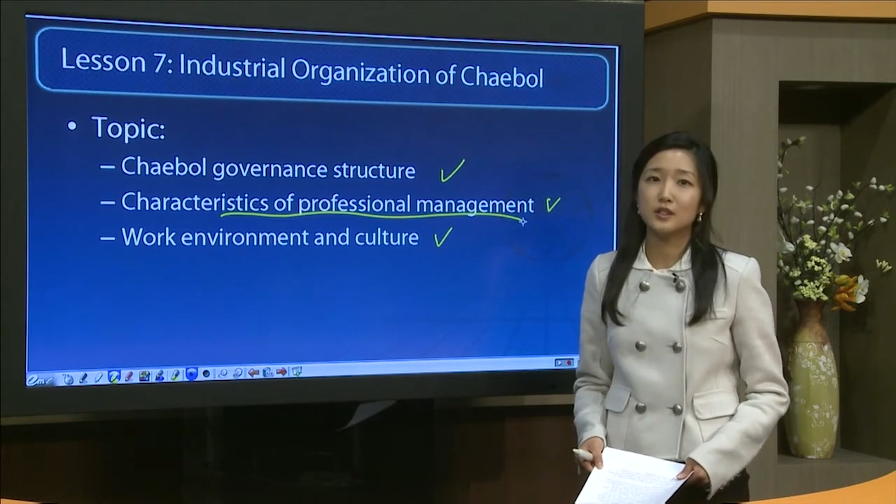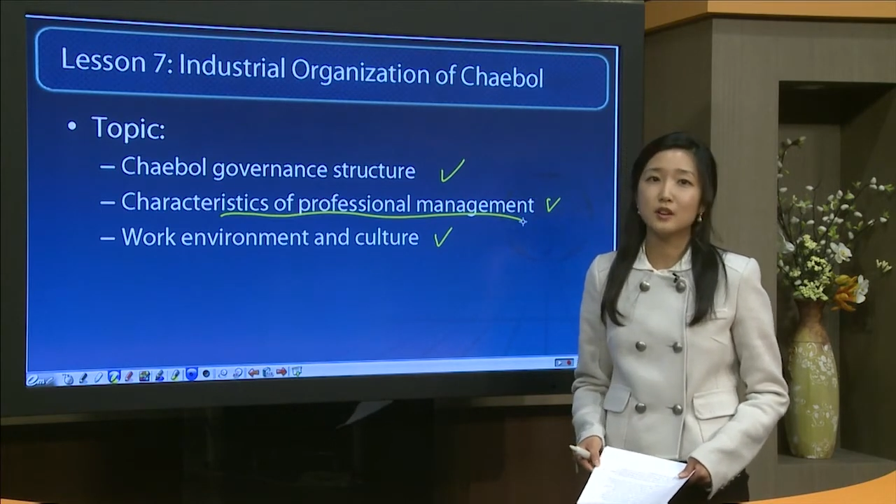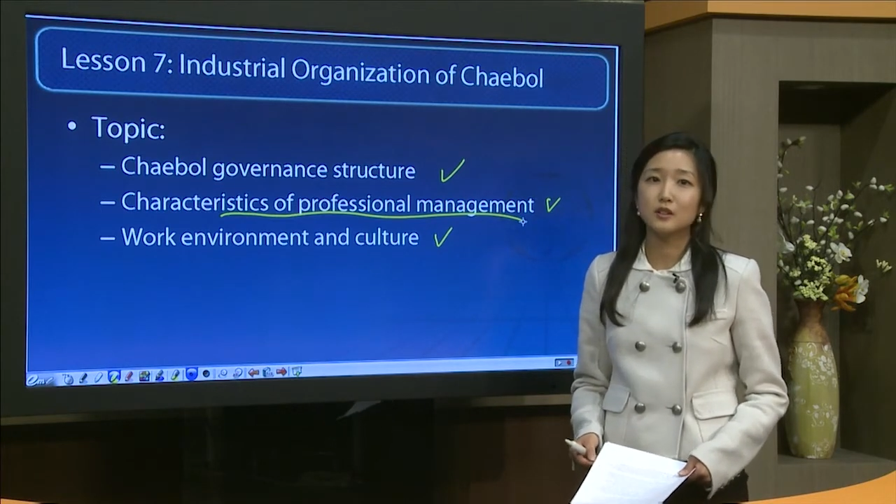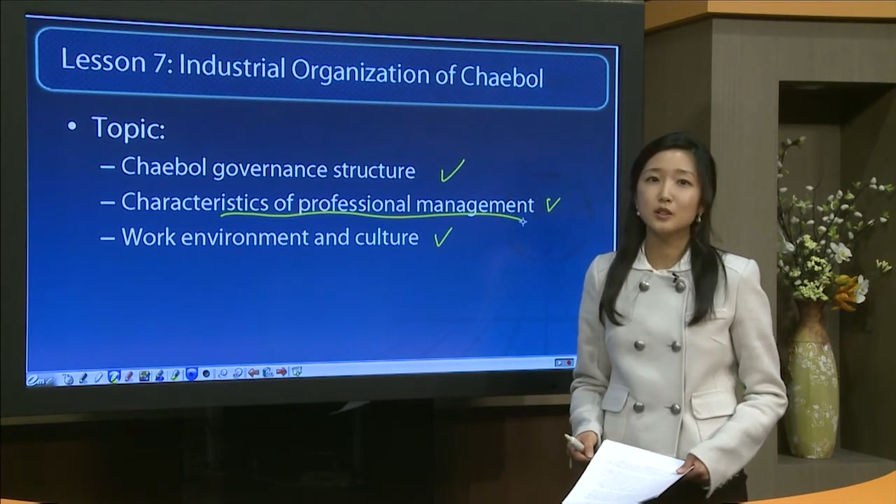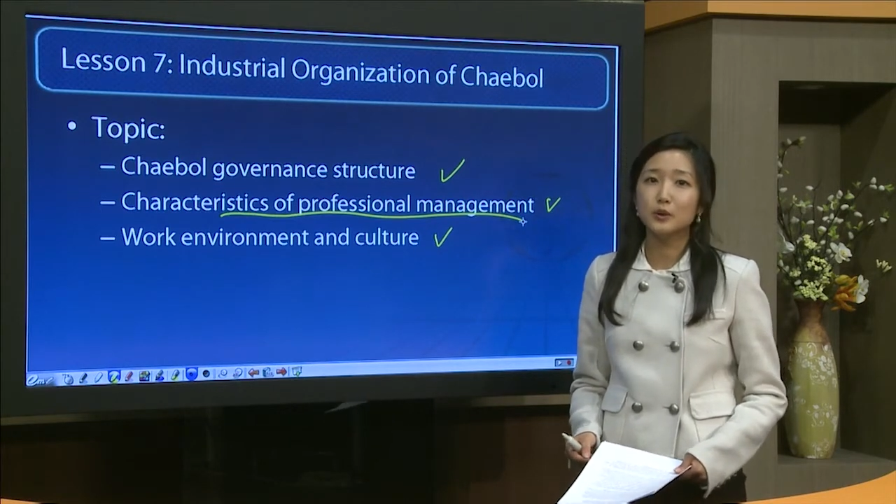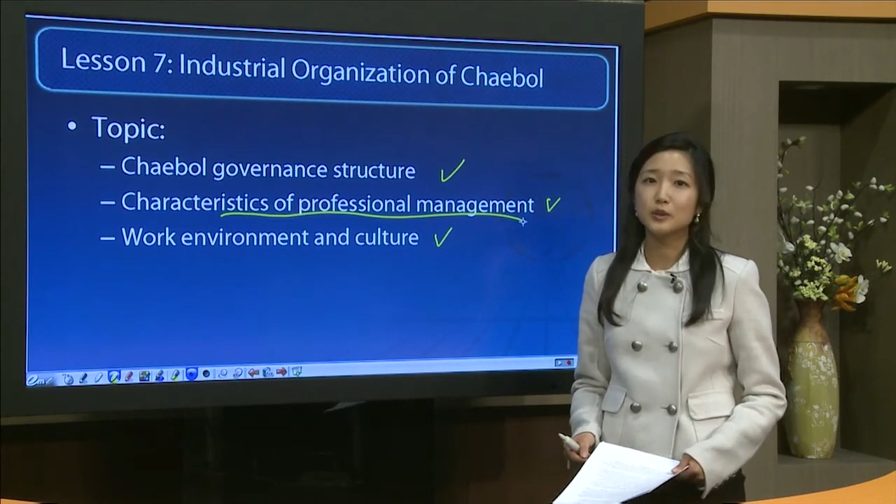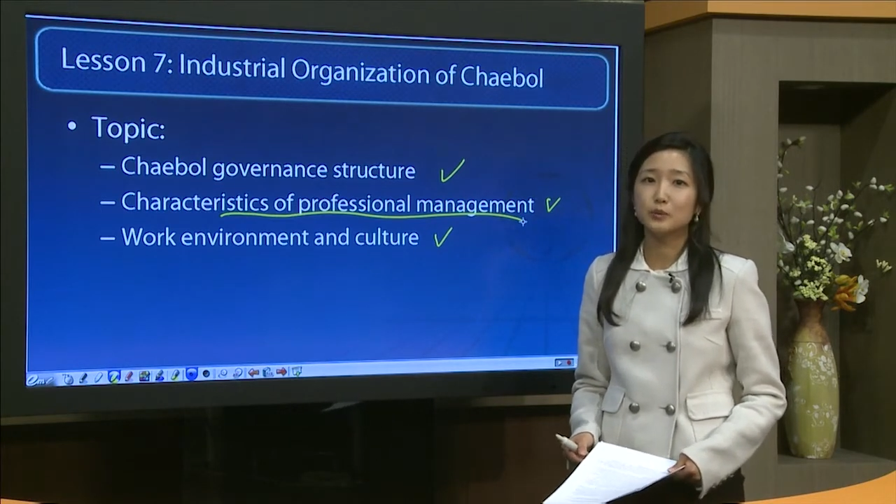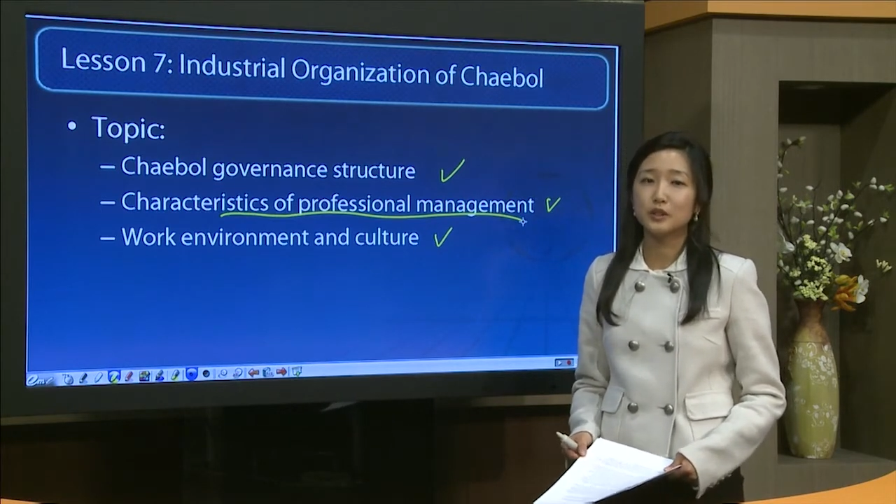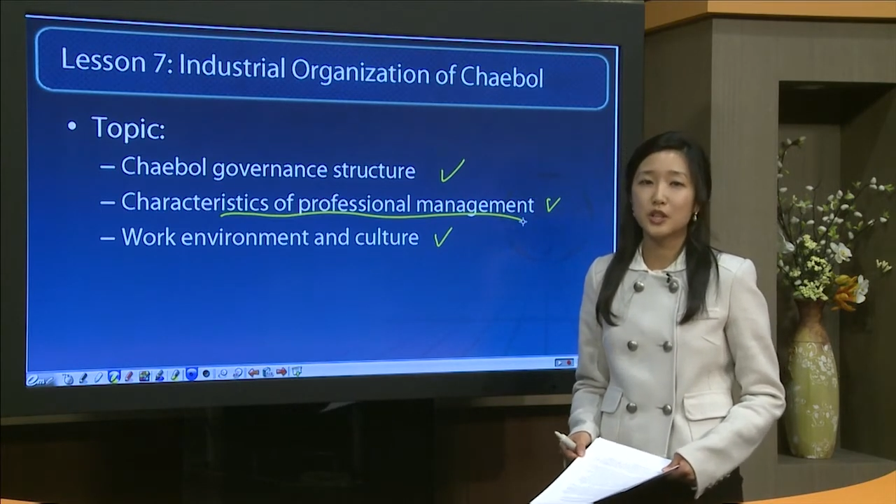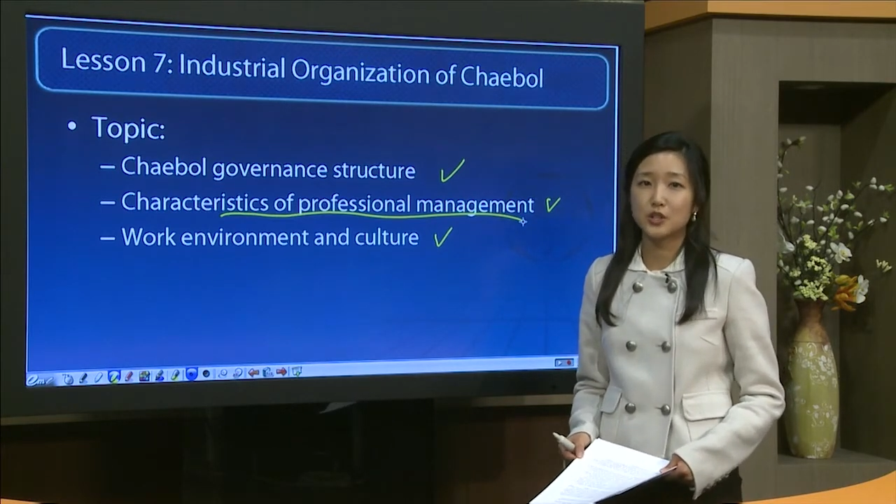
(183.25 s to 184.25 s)
on close
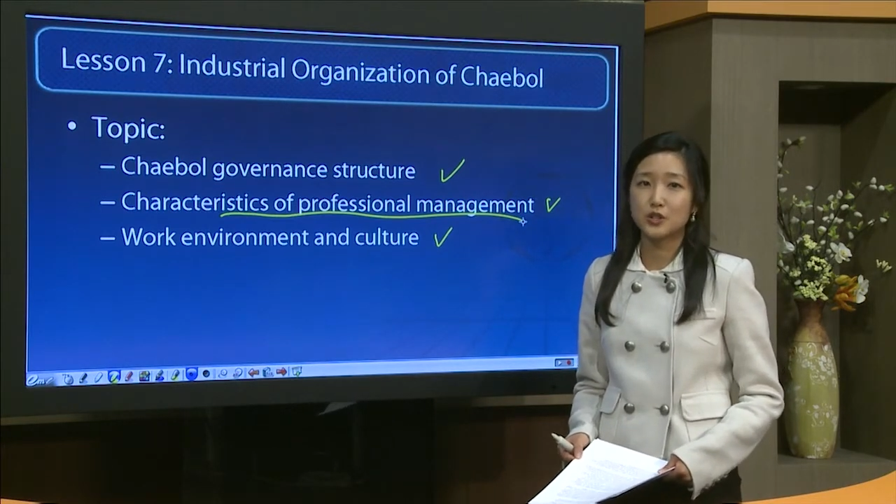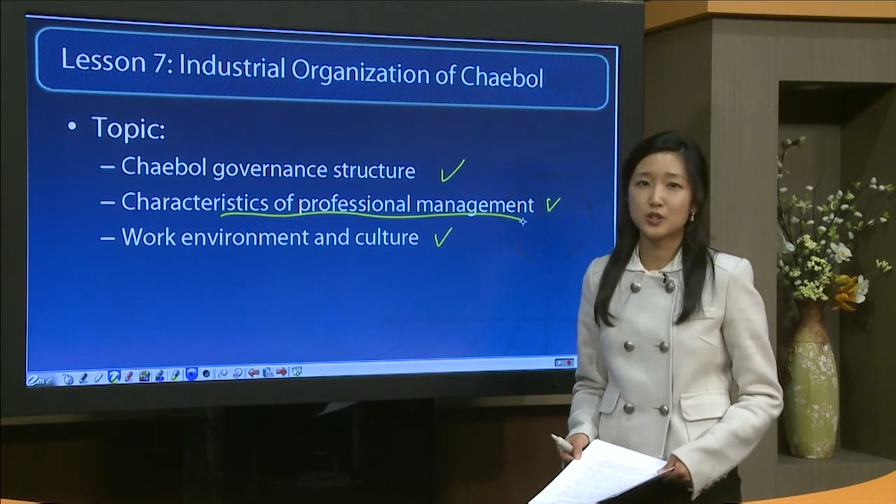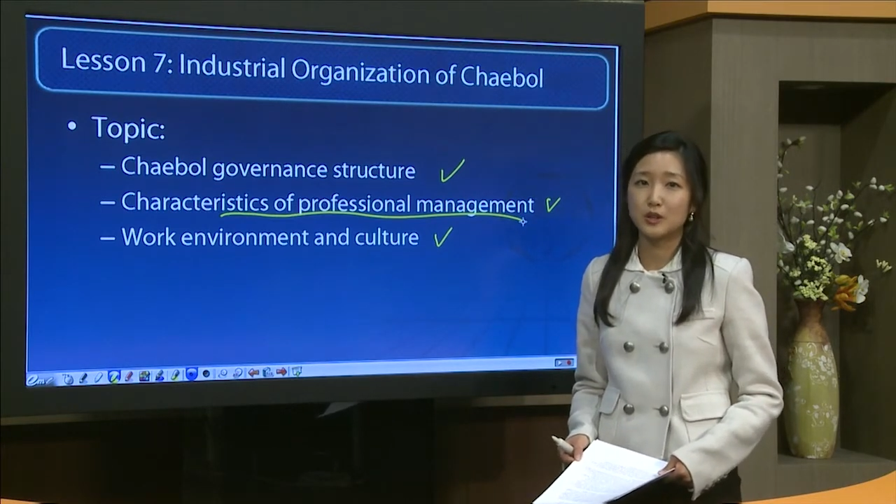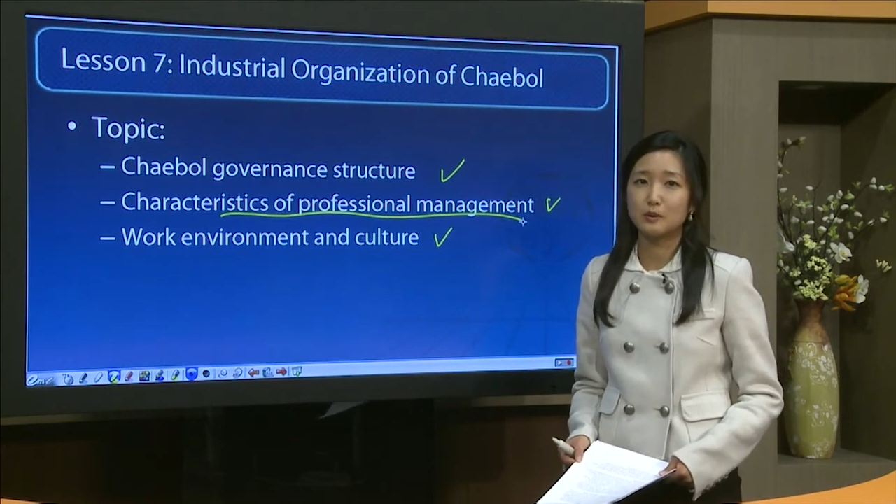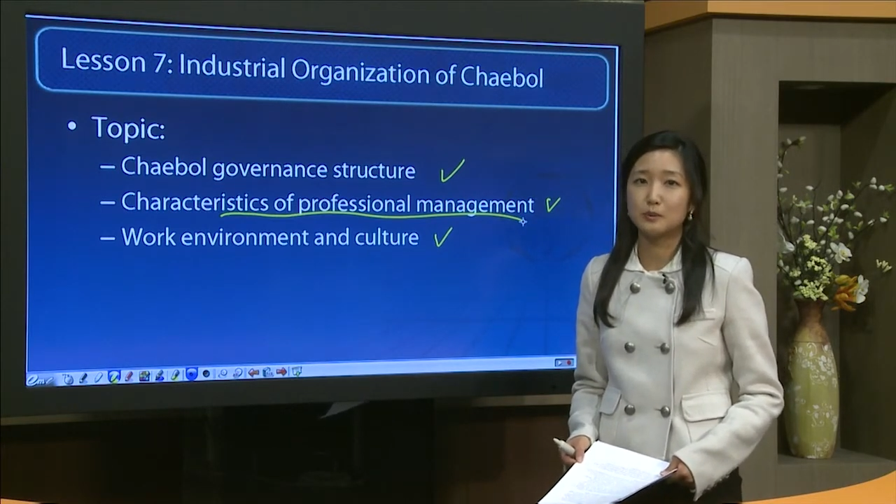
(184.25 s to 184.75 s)
relationships